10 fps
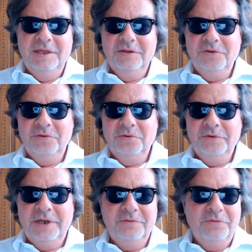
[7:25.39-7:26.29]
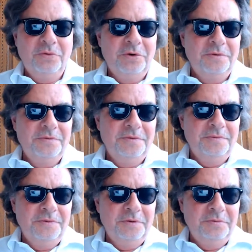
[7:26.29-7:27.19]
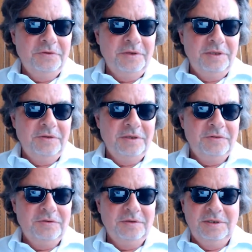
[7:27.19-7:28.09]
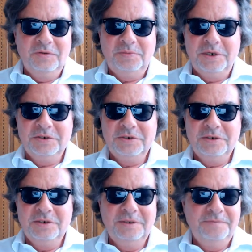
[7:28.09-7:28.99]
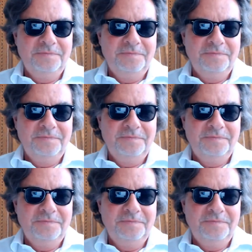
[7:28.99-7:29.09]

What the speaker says: So, therefore, we see this expression